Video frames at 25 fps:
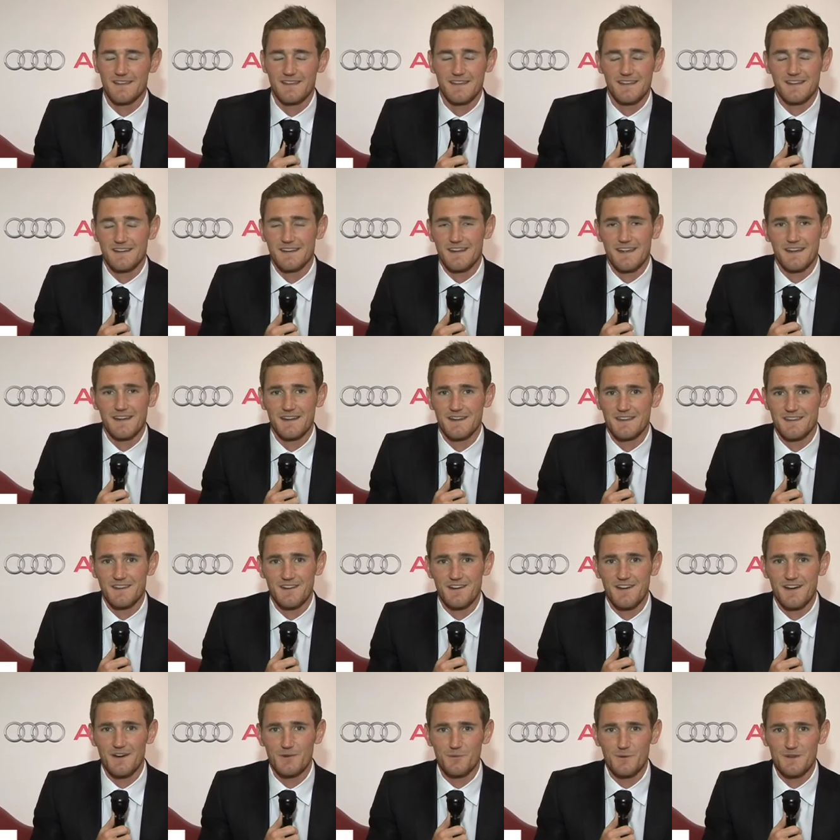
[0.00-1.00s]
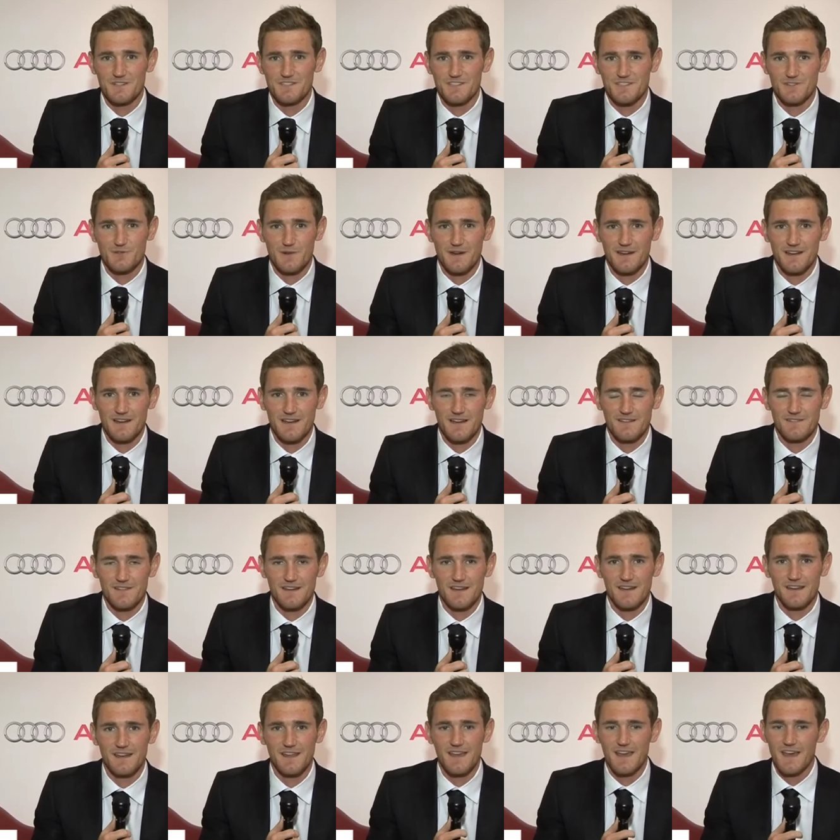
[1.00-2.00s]
and you know, we just really love it.
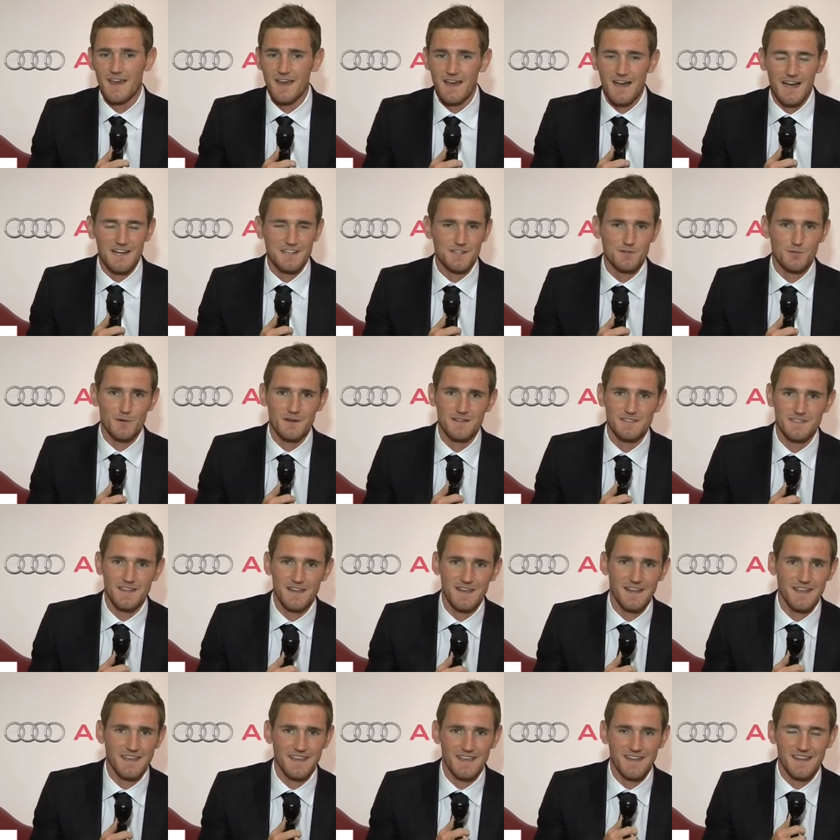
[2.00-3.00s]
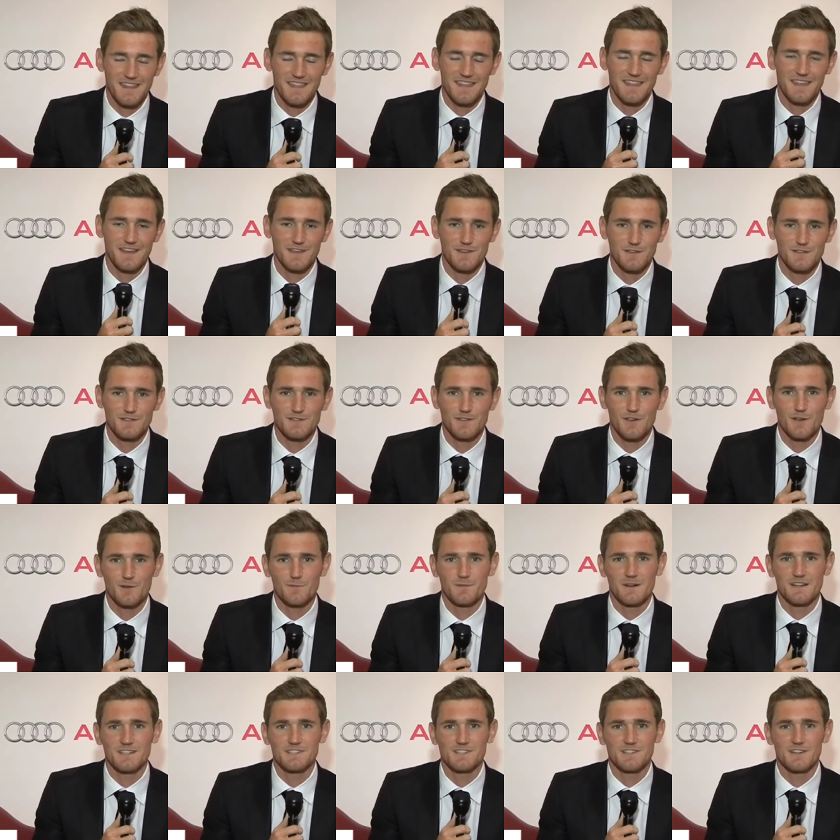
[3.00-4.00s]
And I just want to say again, thank you so
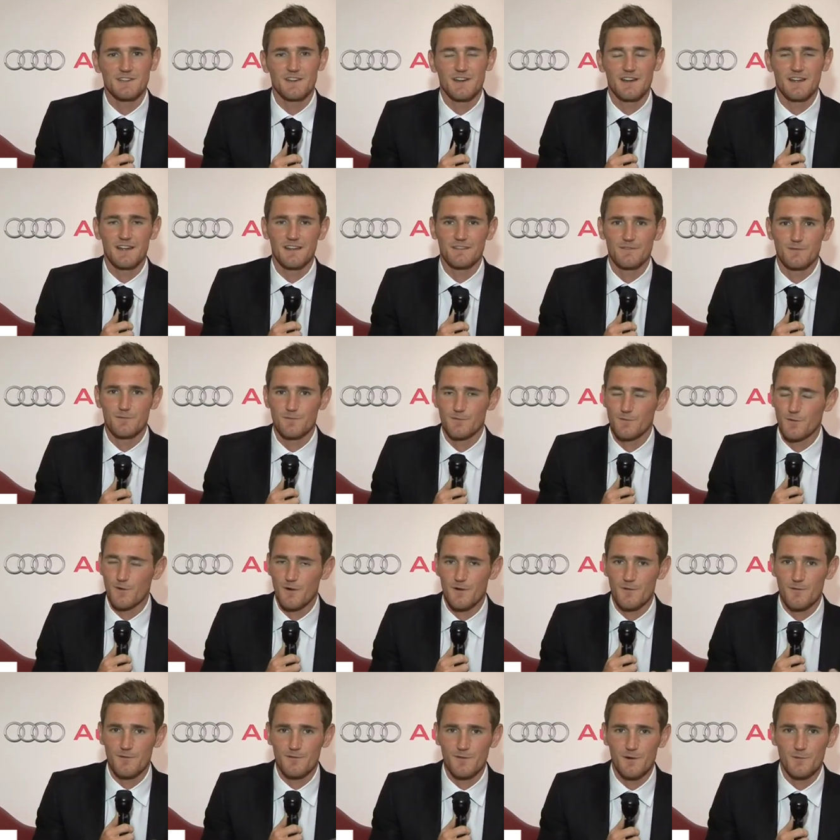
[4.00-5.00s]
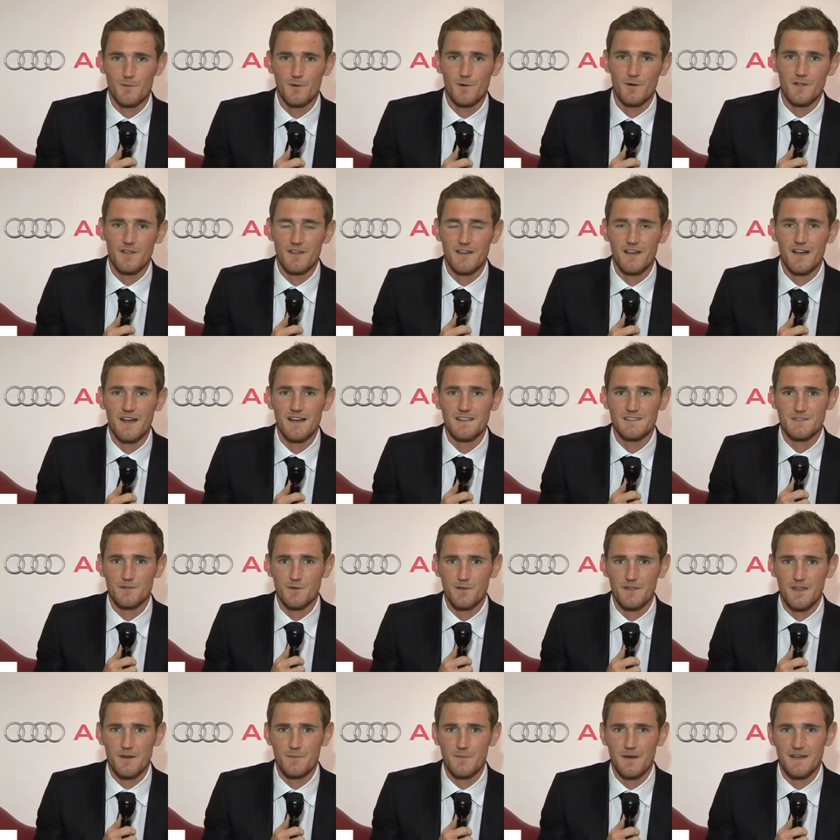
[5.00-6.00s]
much, you know, from all of the guys and
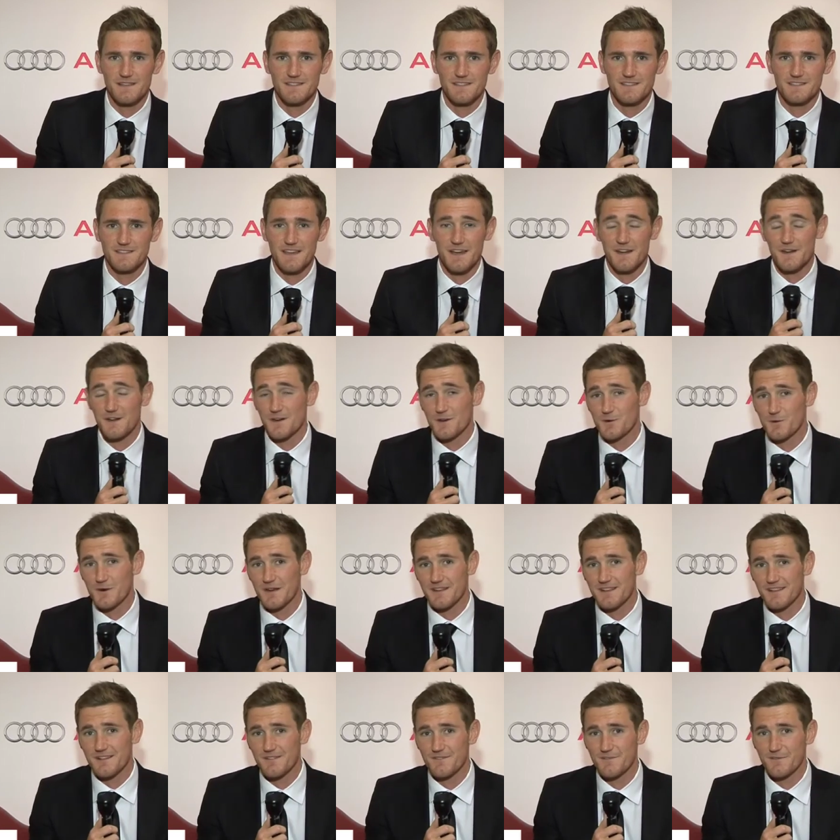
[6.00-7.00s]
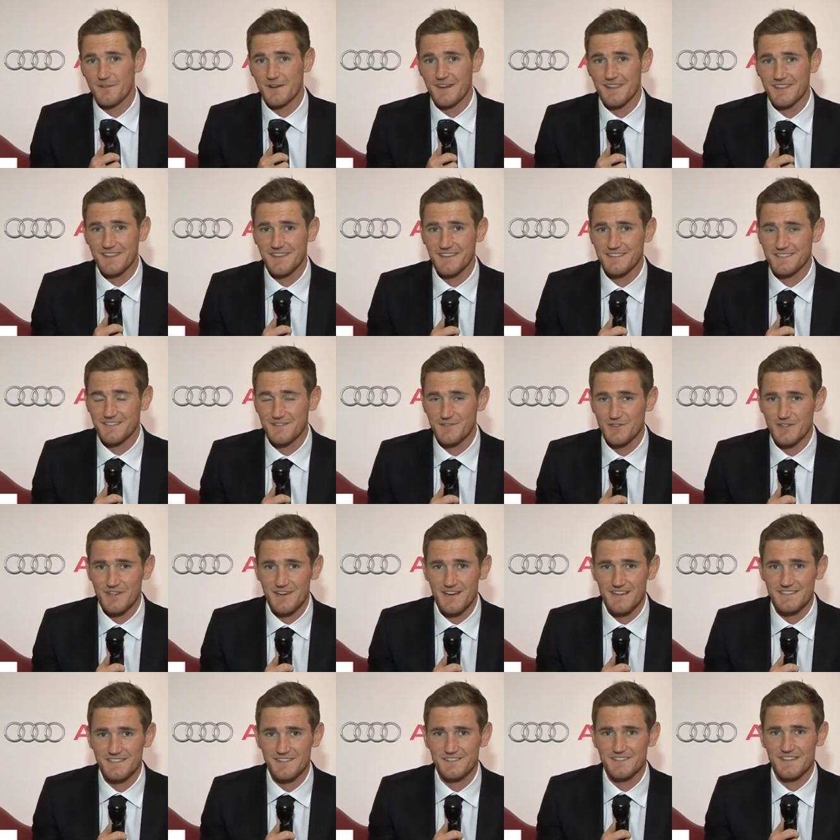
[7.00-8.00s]
all the ambassadors. I don't know what funny things have you
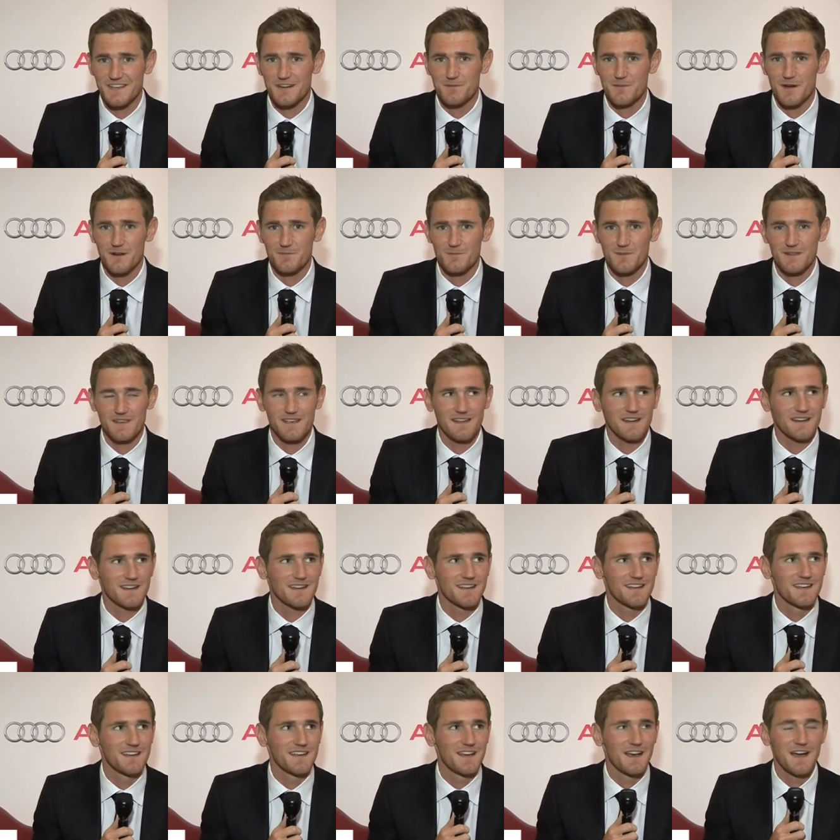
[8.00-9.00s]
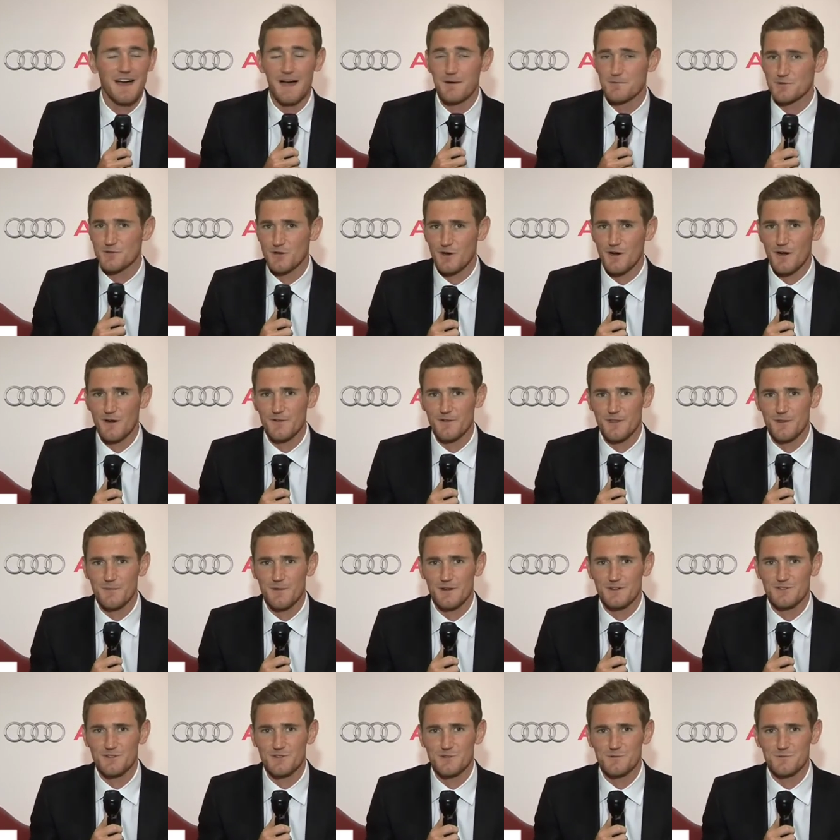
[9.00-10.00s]
guys have said about me, and I'm sure half of them
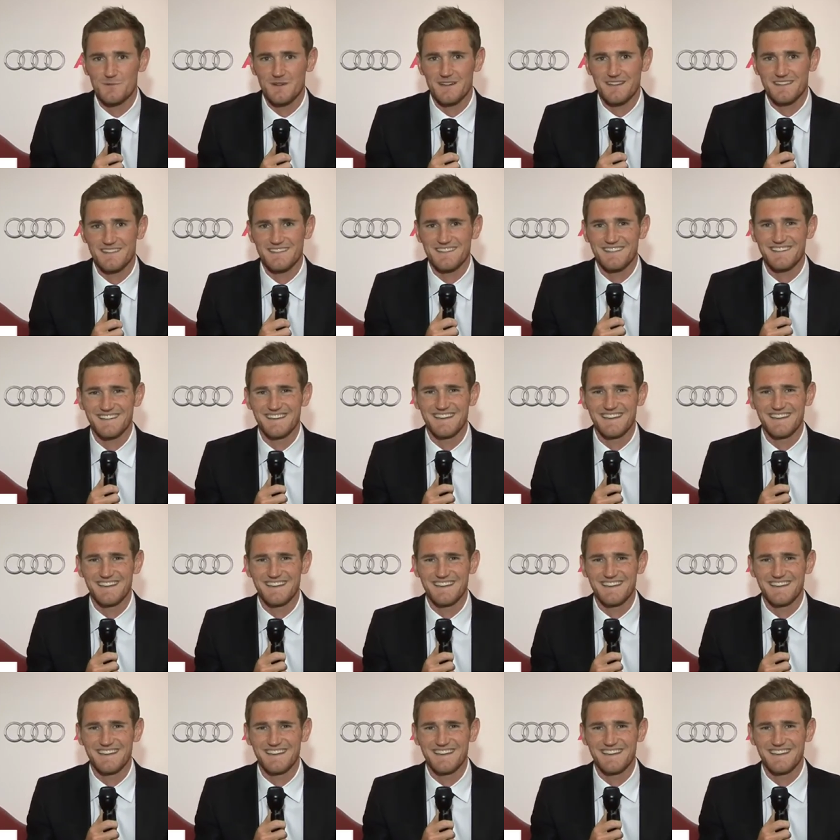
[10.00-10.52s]
aren't true, but